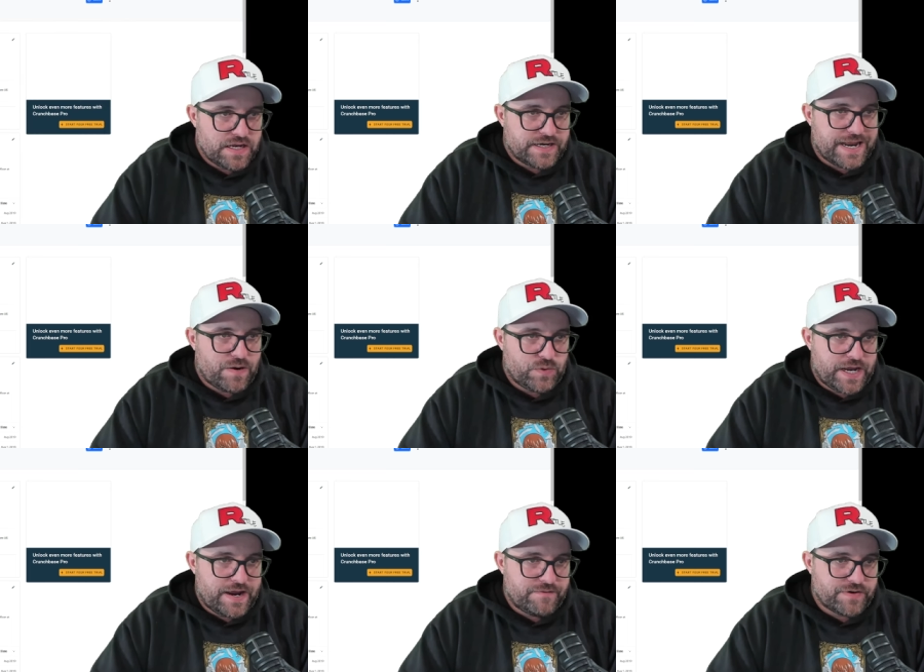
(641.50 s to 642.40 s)
Now we
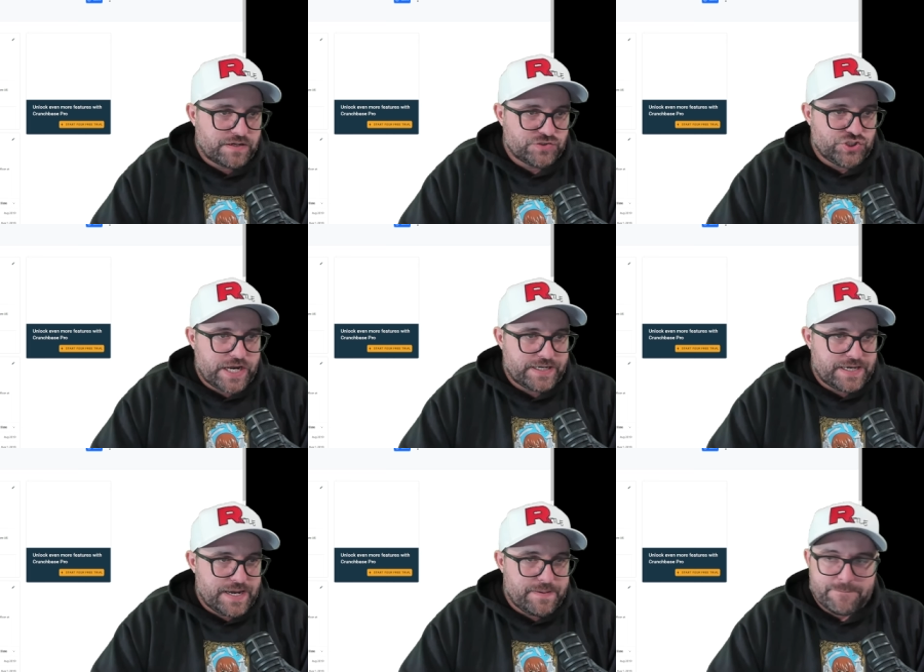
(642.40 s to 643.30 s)
have Jay
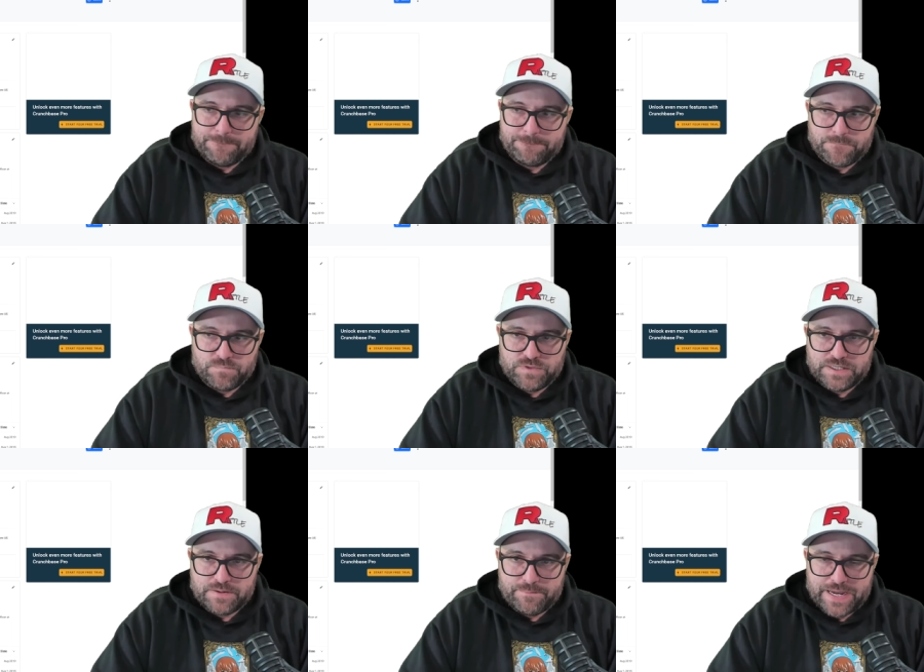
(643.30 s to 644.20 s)
Kim,
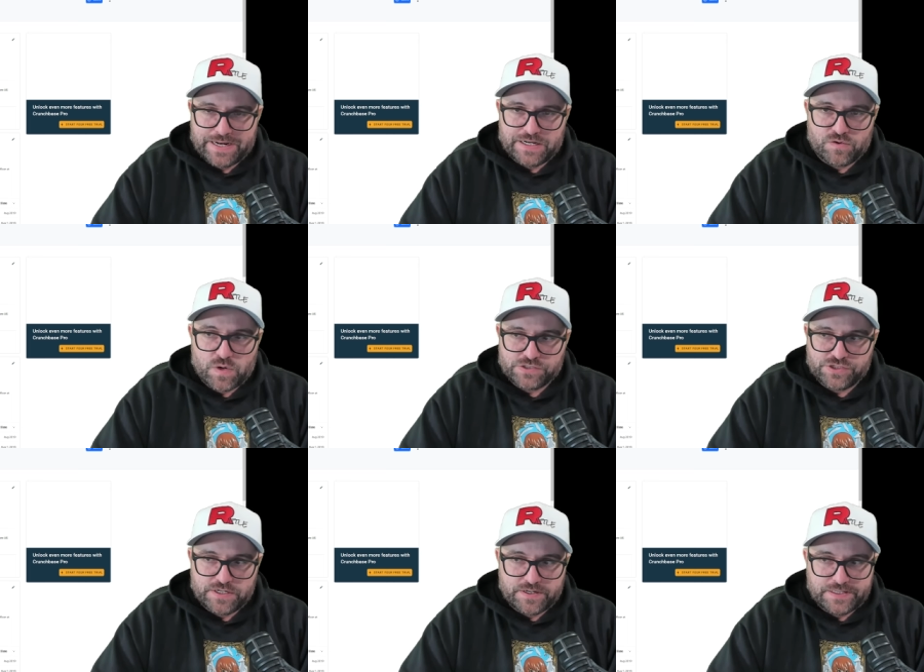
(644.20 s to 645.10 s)
the man in
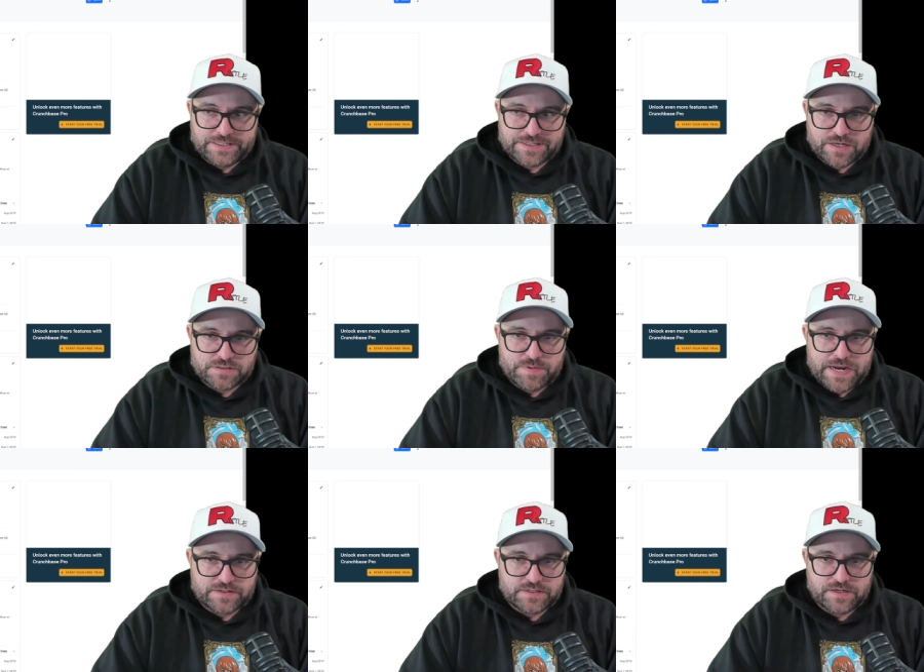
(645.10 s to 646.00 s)
question, the
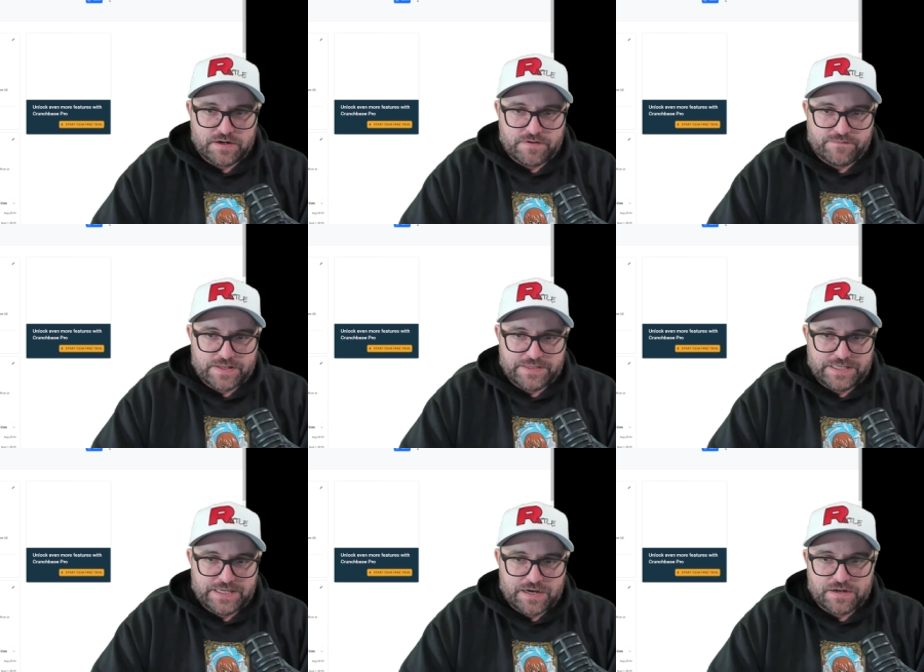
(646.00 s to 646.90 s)
suspect of
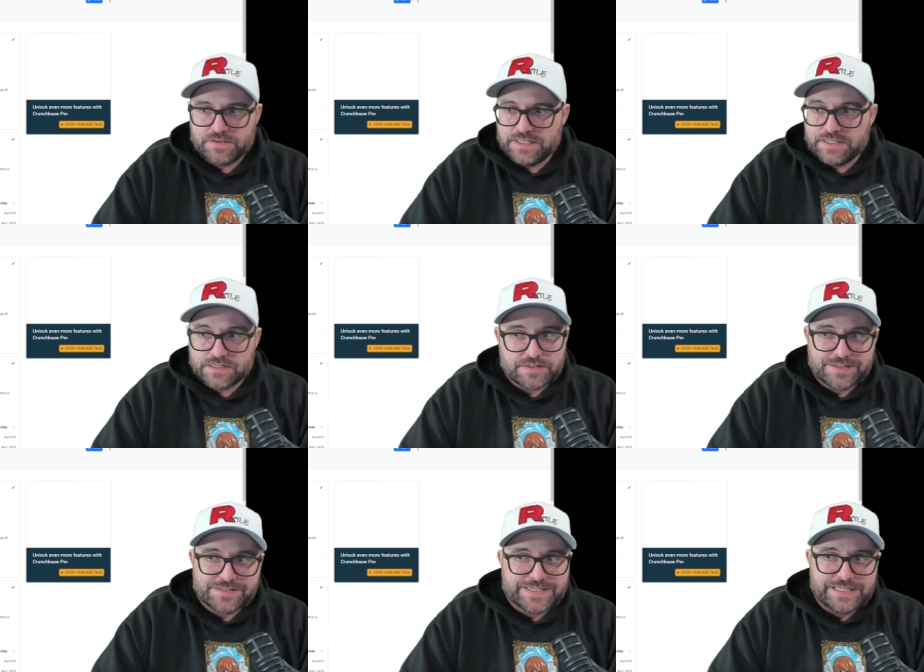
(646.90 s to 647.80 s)
the
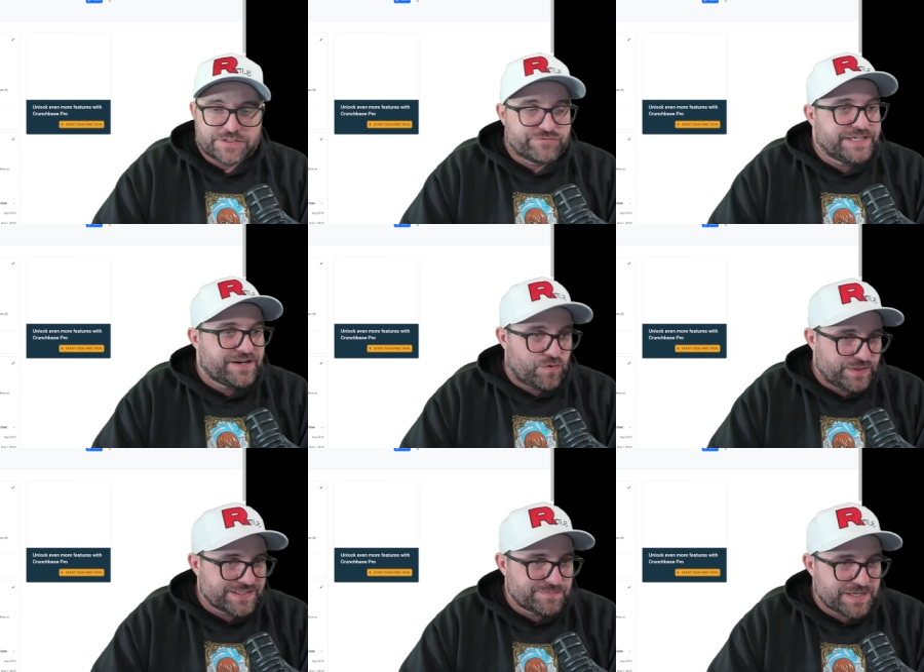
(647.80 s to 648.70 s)
stealerino
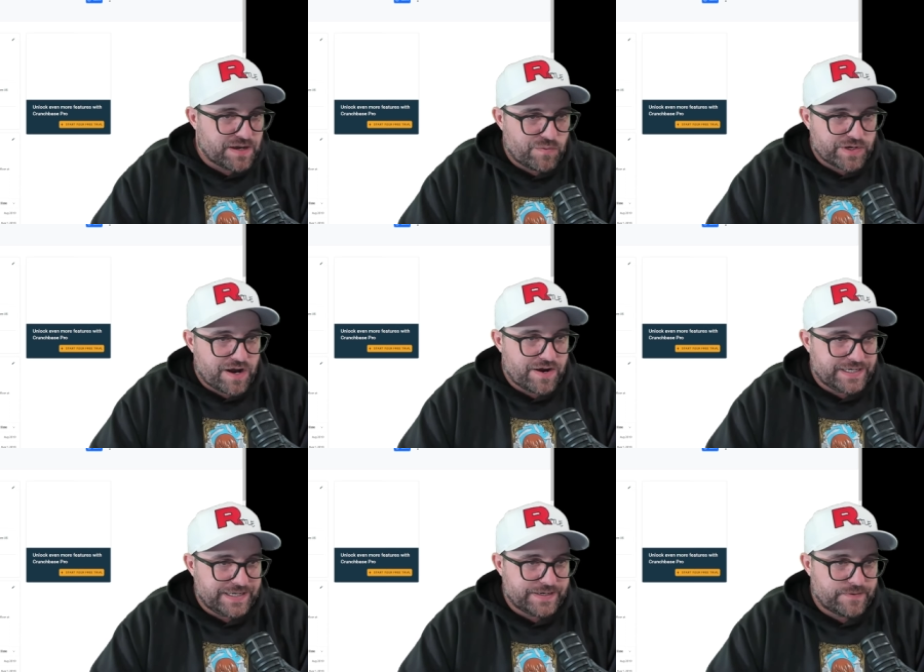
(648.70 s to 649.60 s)
that's been going on
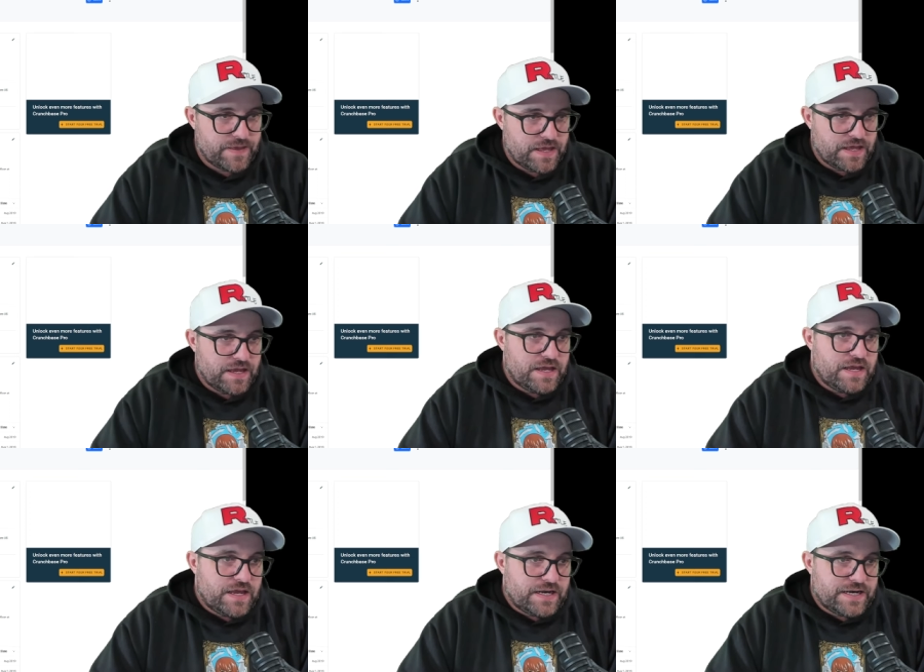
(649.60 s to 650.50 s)
here.
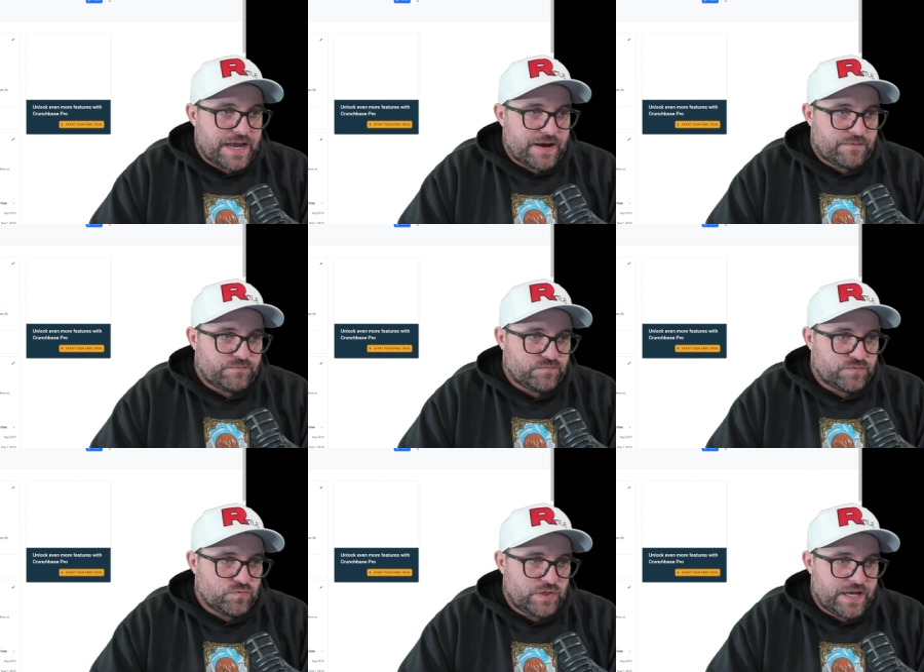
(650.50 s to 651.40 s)
Now
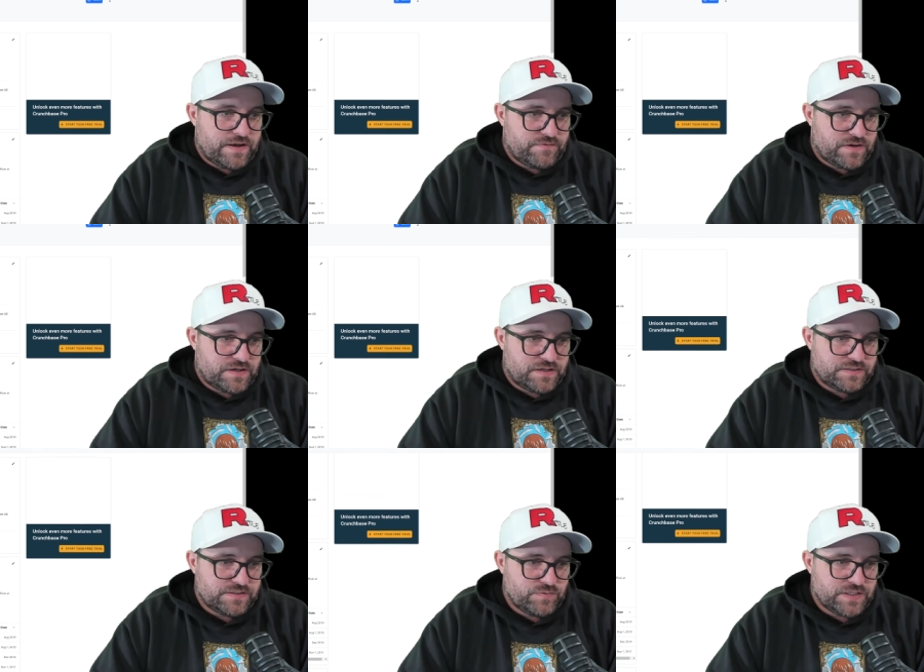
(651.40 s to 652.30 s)
we
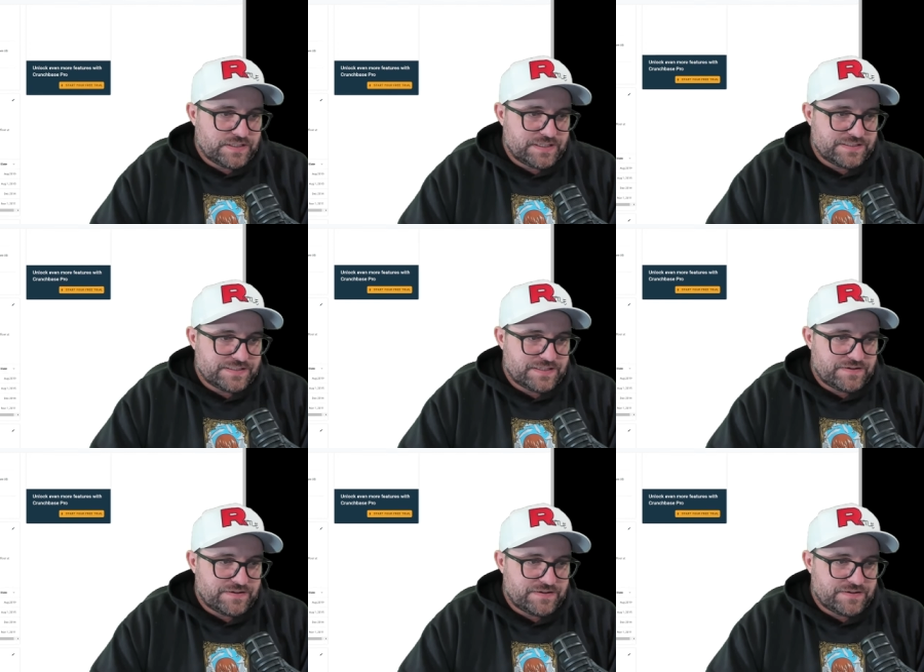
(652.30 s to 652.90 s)
have someone that is,